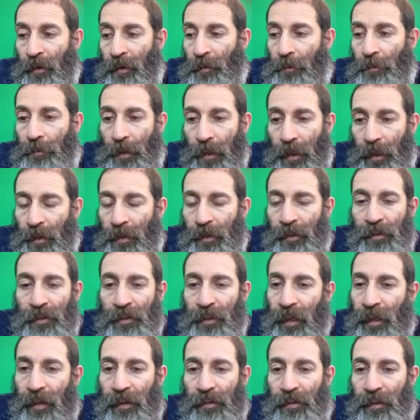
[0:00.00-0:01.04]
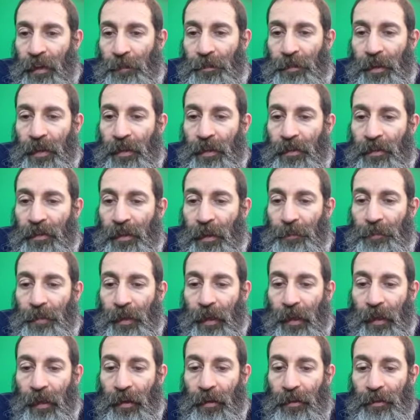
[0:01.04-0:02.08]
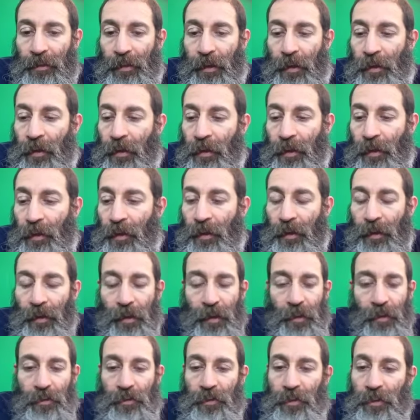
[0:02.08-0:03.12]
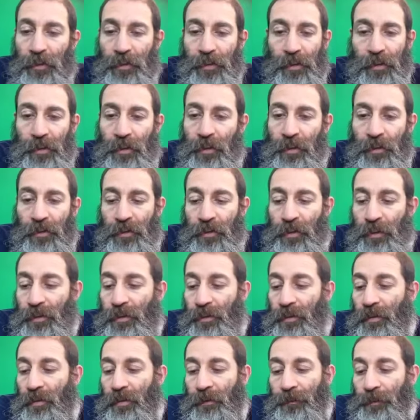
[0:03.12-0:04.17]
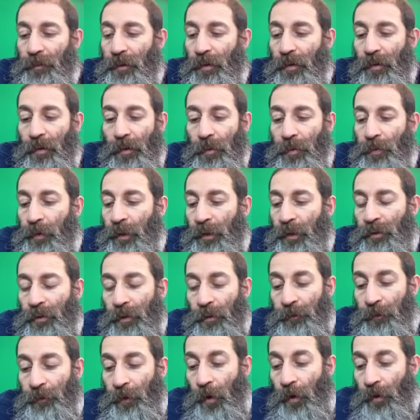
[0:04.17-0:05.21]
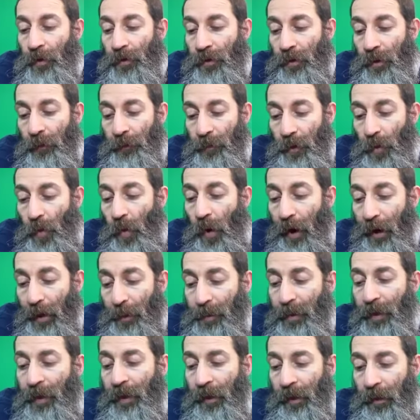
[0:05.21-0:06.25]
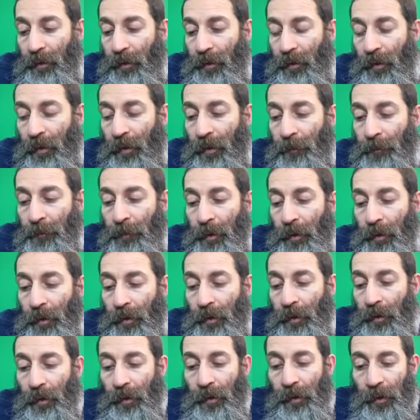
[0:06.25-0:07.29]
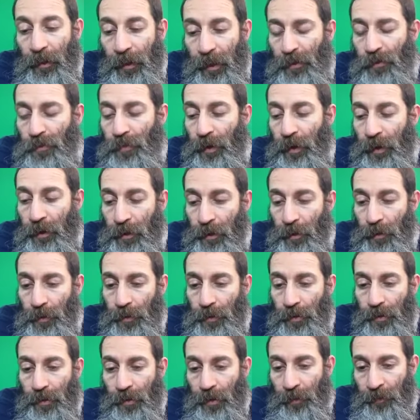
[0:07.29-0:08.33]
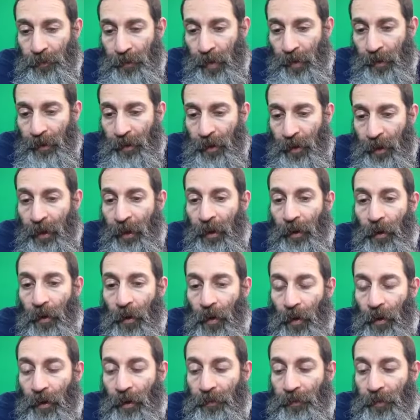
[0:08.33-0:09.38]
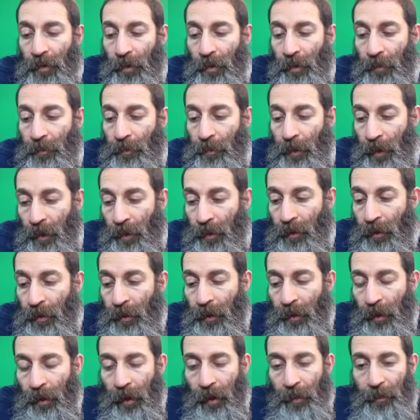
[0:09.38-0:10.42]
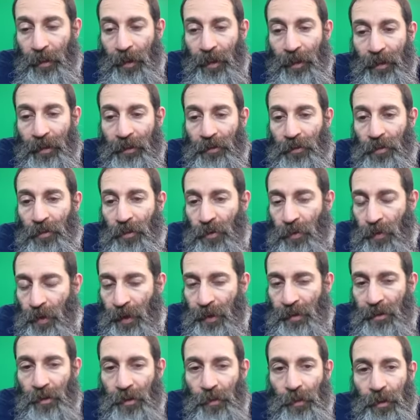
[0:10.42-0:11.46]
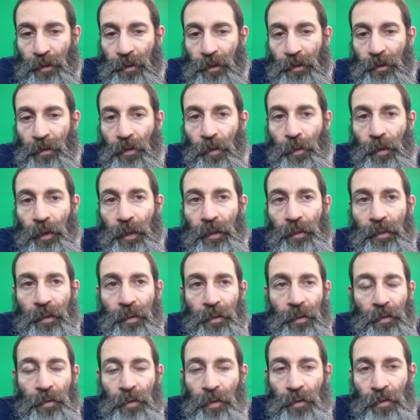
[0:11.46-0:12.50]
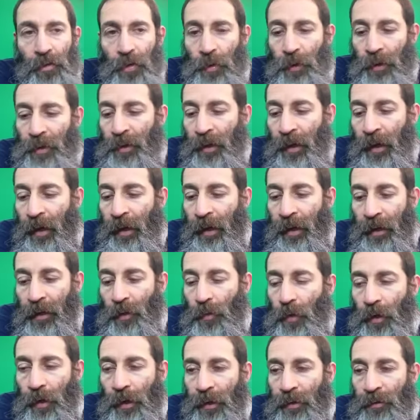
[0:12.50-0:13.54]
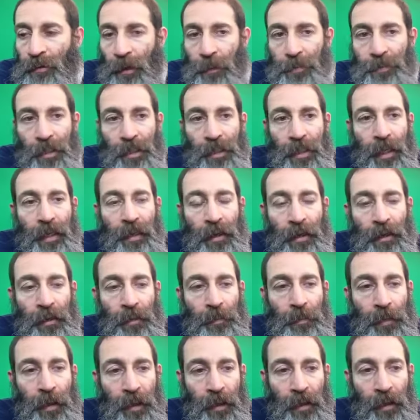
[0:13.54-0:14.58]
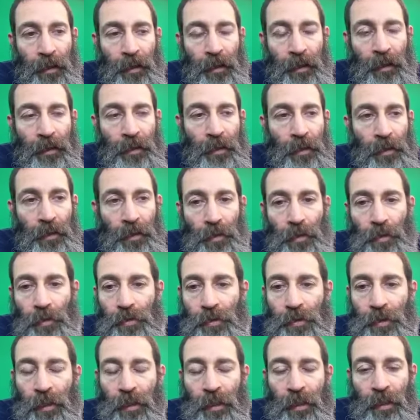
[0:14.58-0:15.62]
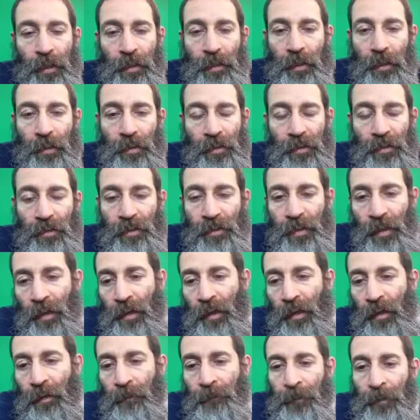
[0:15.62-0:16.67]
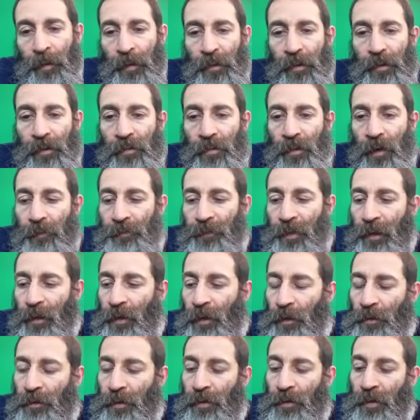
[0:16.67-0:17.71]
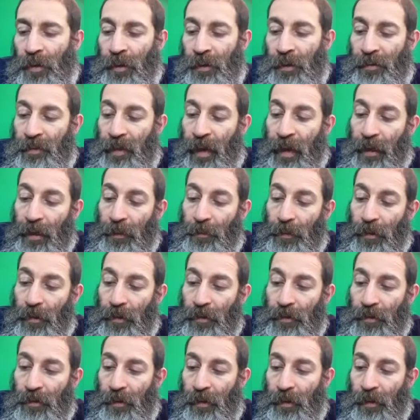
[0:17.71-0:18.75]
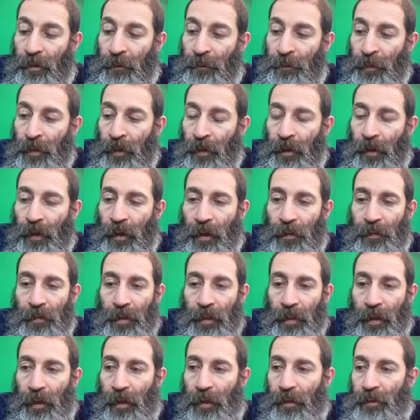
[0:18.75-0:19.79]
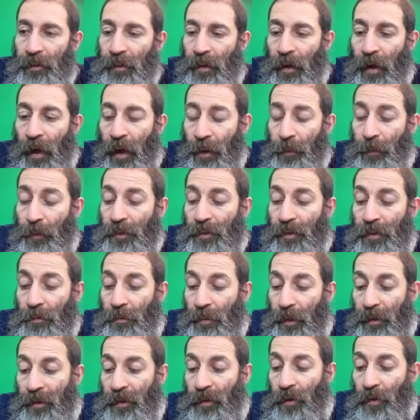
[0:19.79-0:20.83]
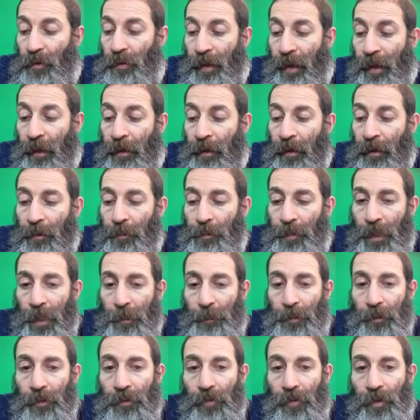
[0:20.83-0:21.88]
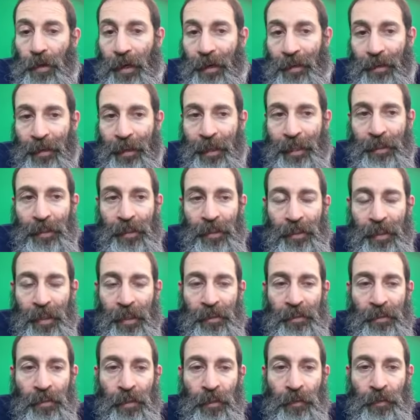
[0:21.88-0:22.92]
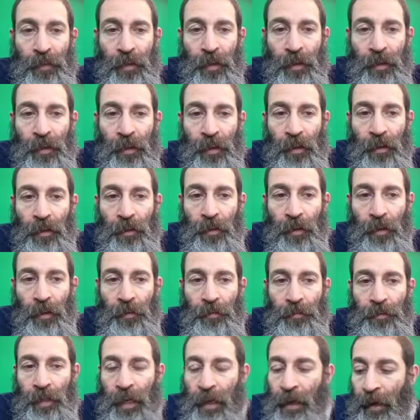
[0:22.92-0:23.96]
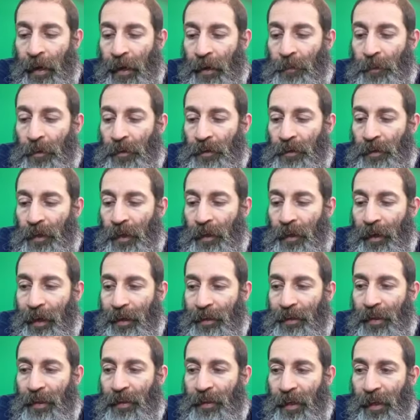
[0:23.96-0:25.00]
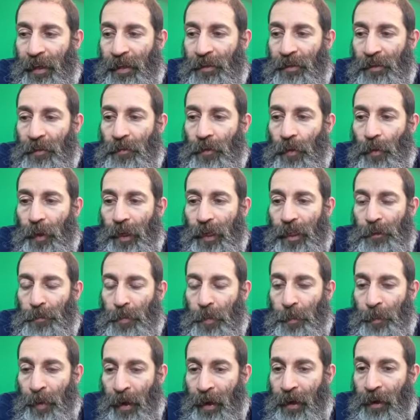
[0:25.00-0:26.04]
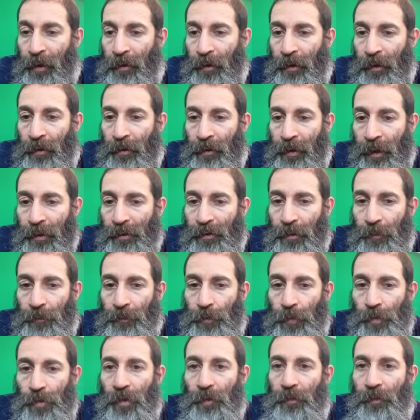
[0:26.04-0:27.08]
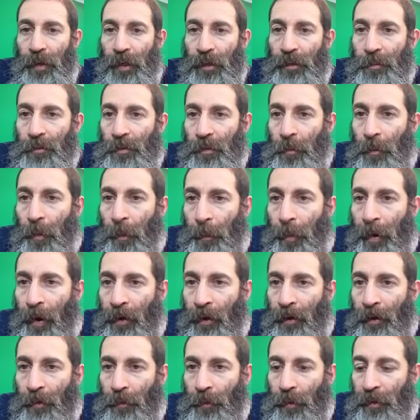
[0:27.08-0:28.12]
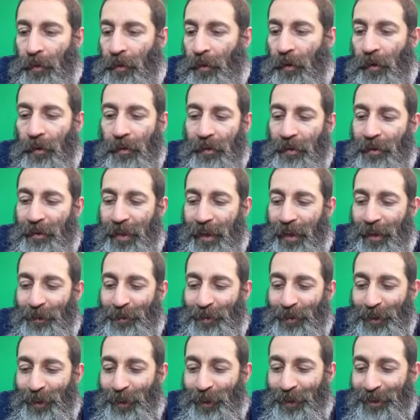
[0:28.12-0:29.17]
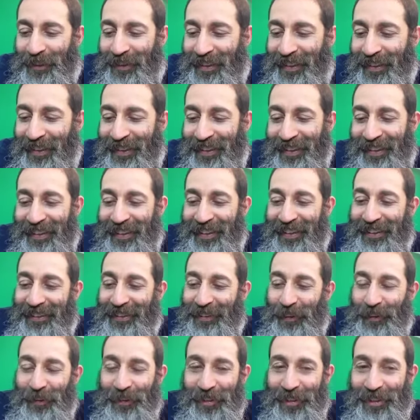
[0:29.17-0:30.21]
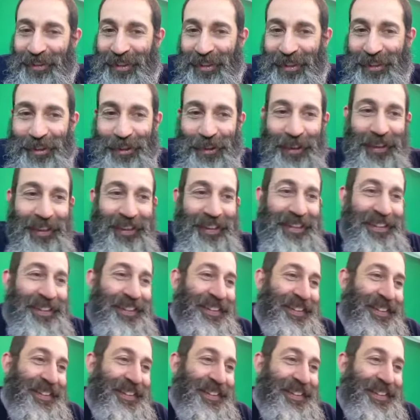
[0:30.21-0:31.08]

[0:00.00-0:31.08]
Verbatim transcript: meat and saying something is something else, and it's just it's just listen, folks. If you want to be healthy, at least reduce, if not cut out, all of the meat. I mean, it's crazy what they're doing it to, to, to it today. Anyone that's up to date on the media and the news, they just see the stuff that goes into these animals and, and everything else. And I would submit to you that people do not like the taste of, uh, of dead animals. They like the taste of the way it's prepared. And get some fruits and vegetables and prepare it with uh, the same sauce, and you'll just enjoy it.